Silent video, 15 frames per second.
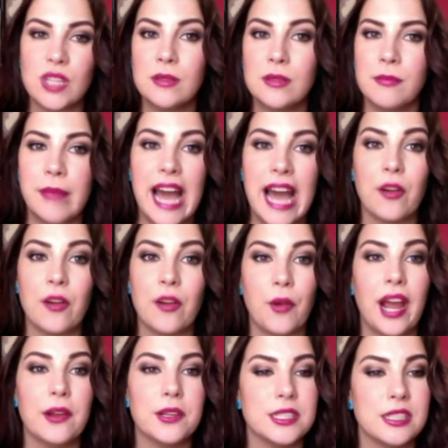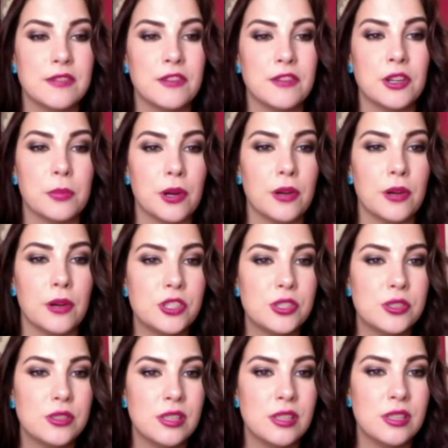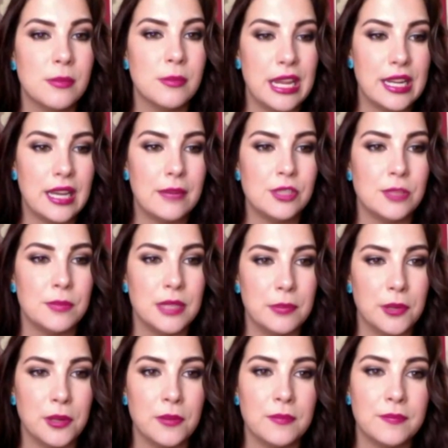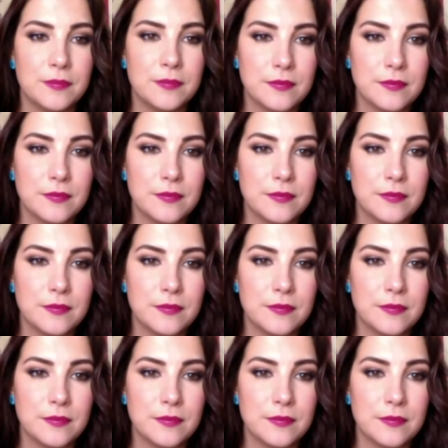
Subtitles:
background, different approach to makeup to people.